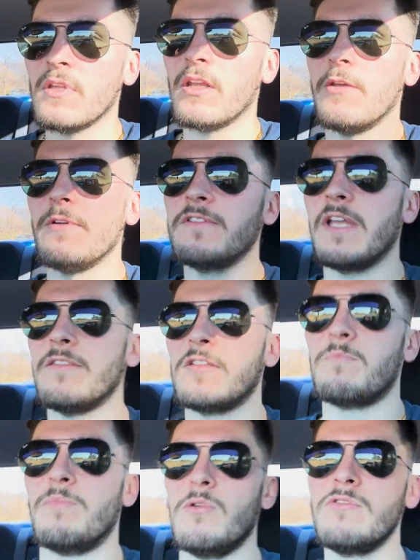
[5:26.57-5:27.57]
It was like
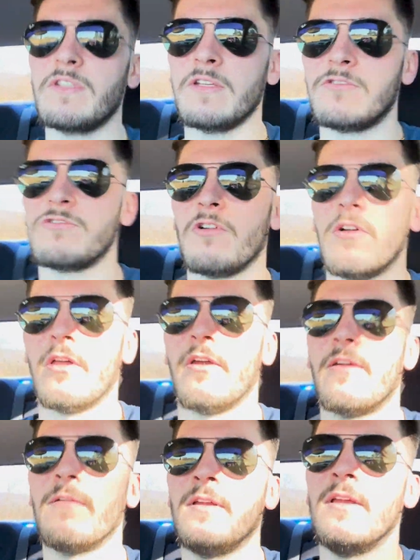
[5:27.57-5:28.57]
this boost
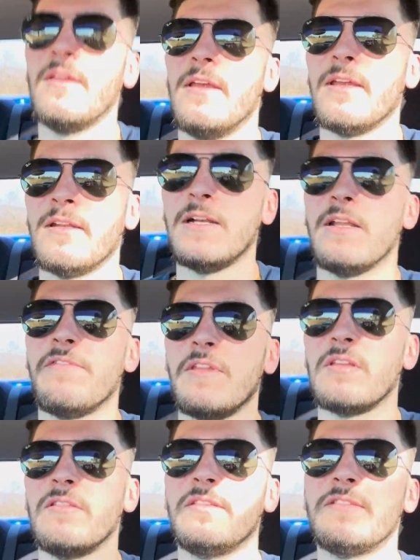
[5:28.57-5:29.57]
controller, and I didn't
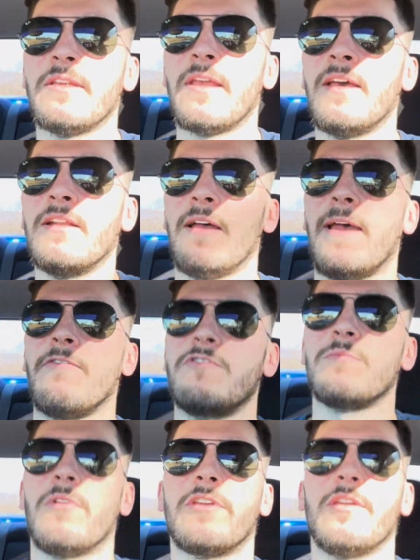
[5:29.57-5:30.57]
think that this thing had an
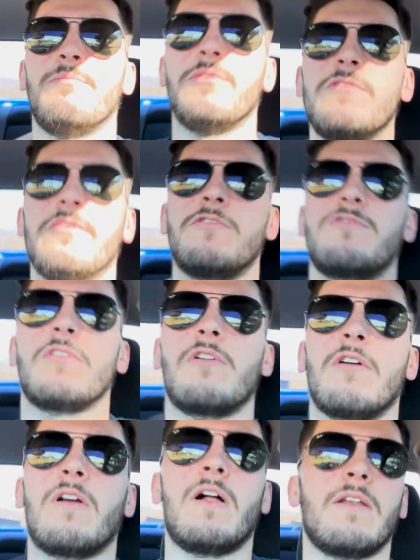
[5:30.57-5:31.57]
aftermarket boost
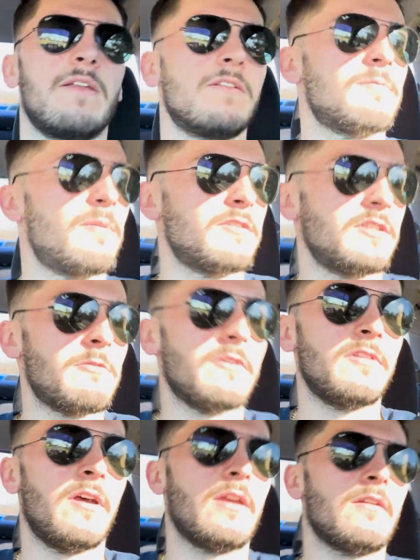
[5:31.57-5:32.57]
controller on it, especially
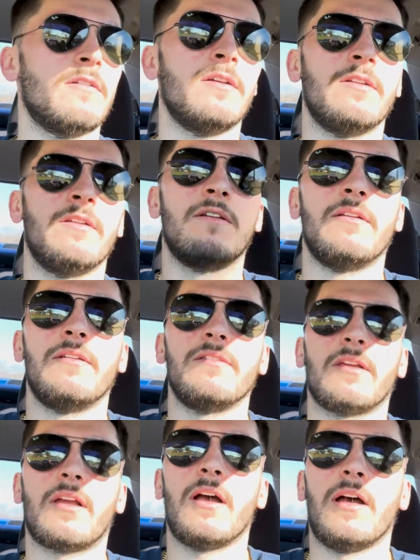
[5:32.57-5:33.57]
with like
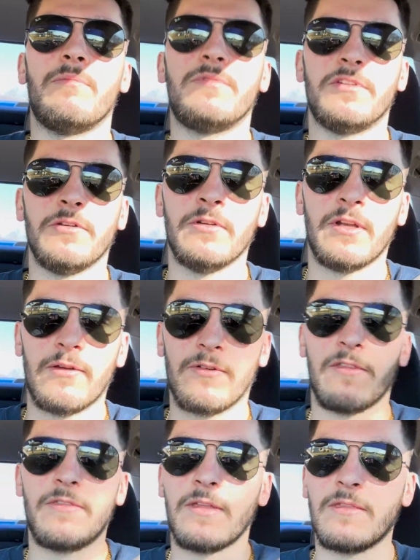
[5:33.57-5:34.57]
the Cobb tune and
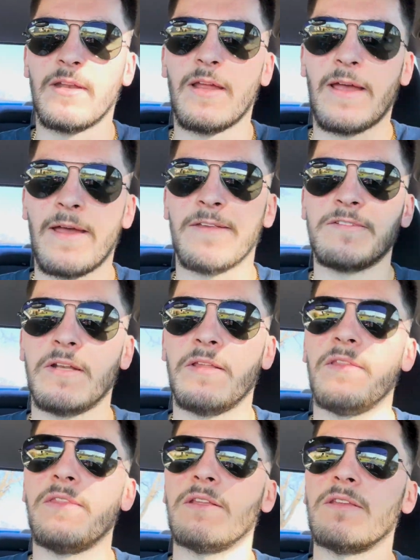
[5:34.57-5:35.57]
everything that it has. I
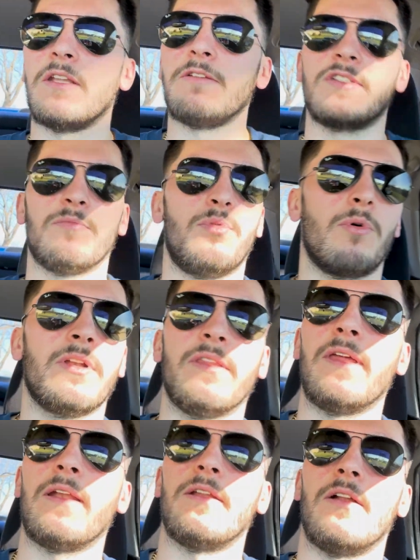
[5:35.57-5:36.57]
didn't think that it
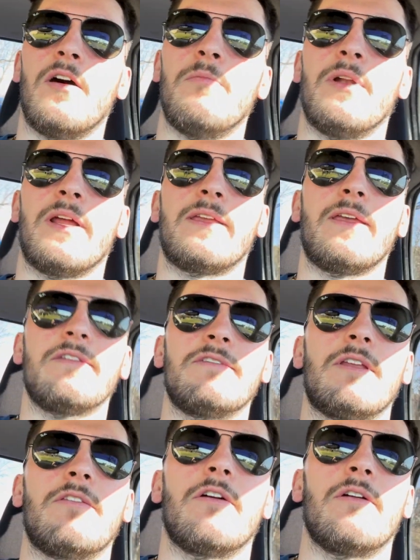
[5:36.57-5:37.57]
supported that at all, but I guess
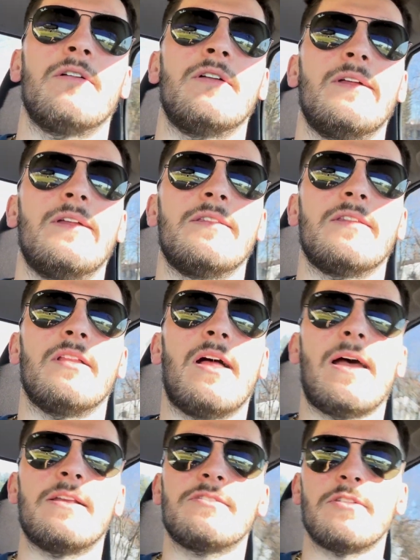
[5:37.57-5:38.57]
either the
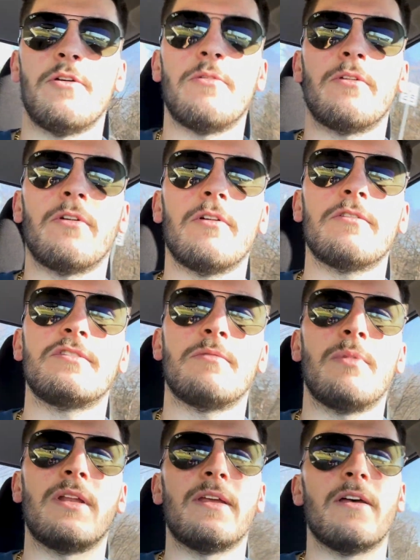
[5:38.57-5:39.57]
last owner or
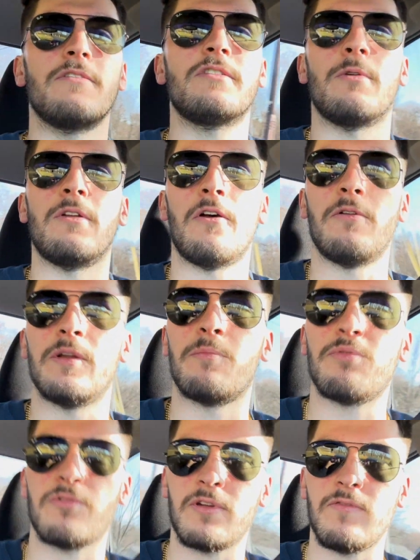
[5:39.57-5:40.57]
somebody else who had owned
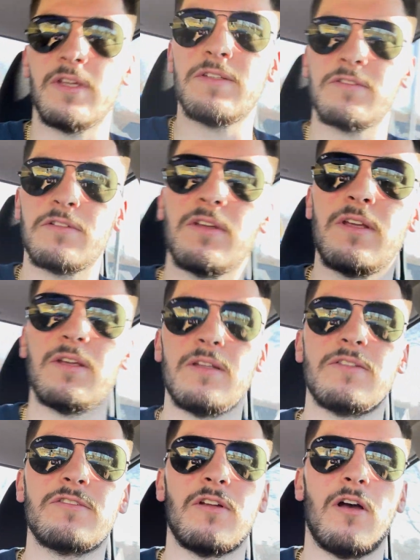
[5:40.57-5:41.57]
it previously
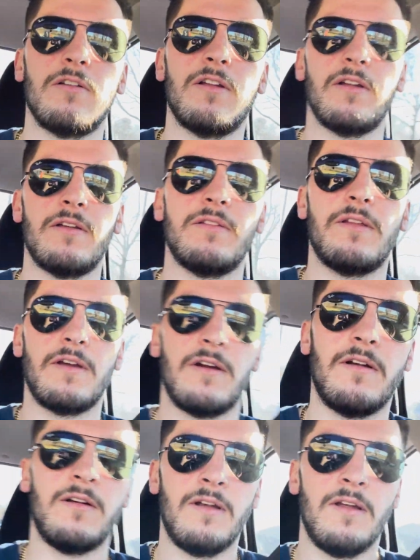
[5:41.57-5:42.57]
installed it on there.